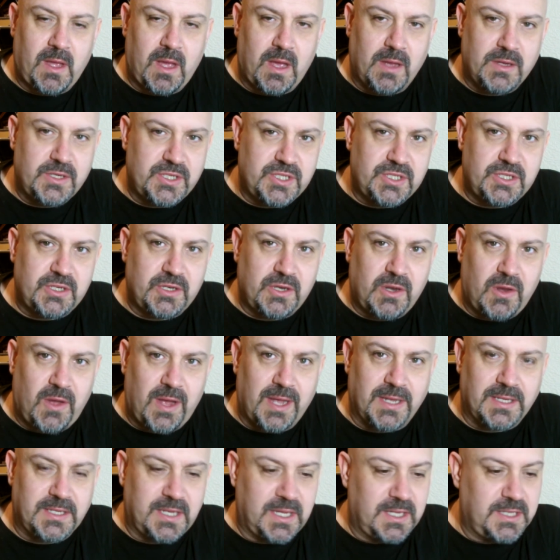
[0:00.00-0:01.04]
A
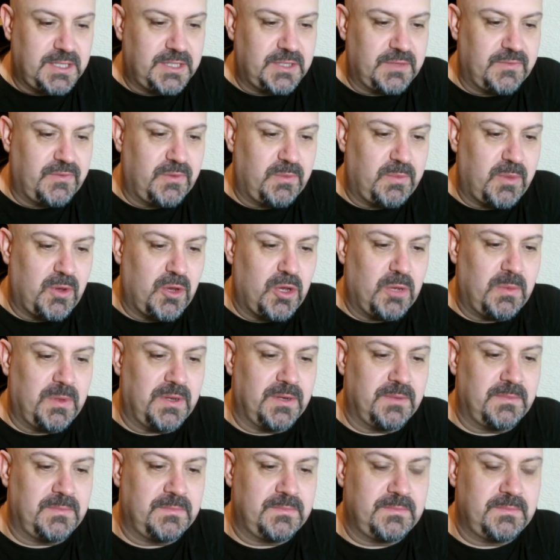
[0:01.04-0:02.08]
slight taste of the bourbon.